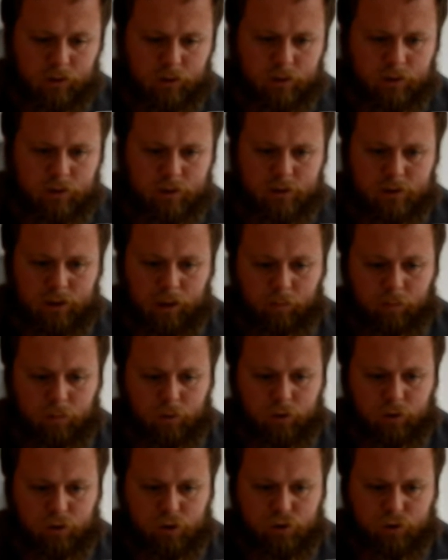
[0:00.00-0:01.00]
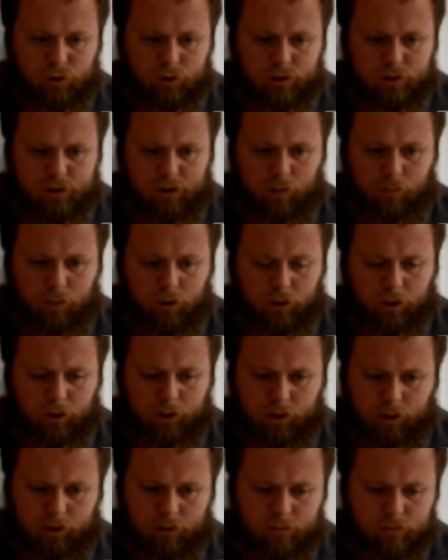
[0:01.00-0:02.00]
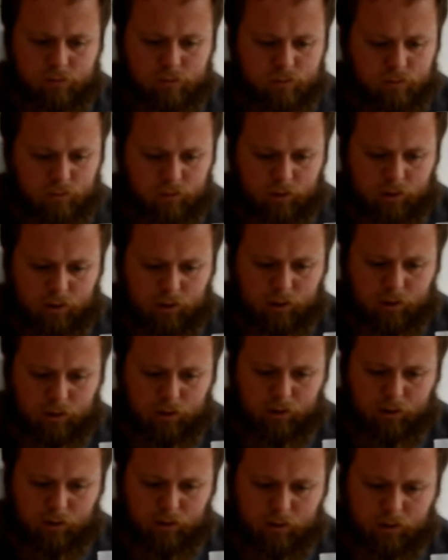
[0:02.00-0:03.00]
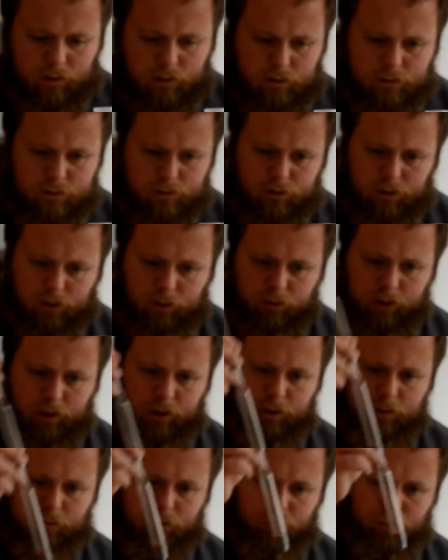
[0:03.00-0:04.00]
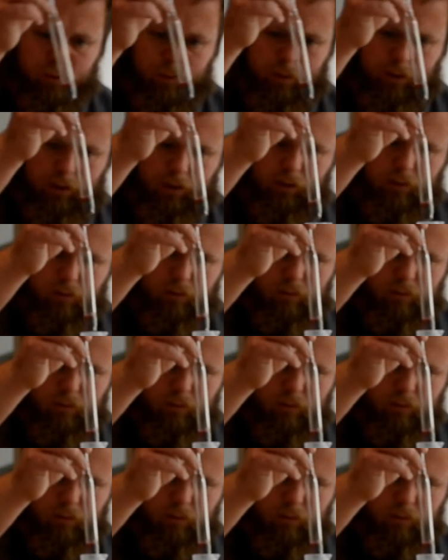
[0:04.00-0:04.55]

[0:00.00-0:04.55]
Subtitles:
same conditions, same honey. So yeah, we'll probably